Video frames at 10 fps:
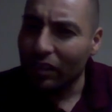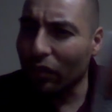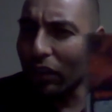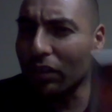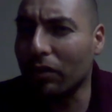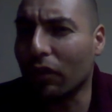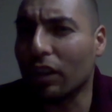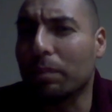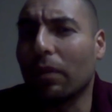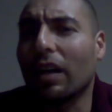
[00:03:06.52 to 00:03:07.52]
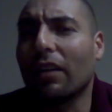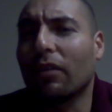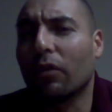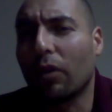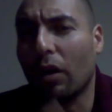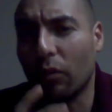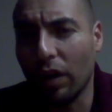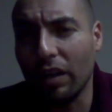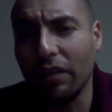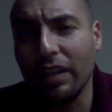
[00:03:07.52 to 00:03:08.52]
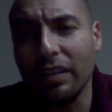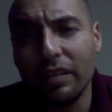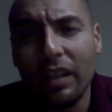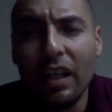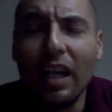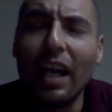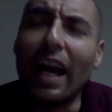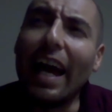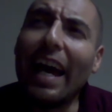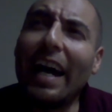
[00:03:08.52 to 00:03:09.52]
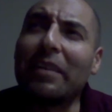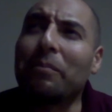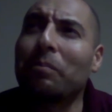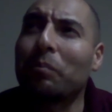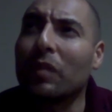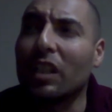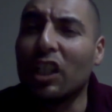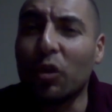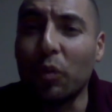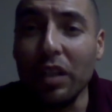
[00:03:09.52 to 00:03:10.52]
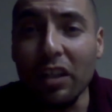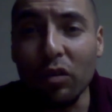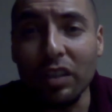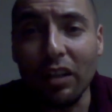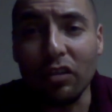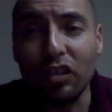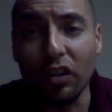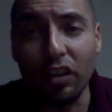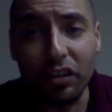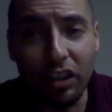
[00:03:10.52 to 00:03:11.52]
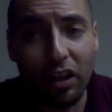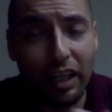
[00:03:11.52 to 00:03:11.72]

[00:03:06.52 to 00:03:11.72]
his first book I read of his, and he really knows how to seal the deal.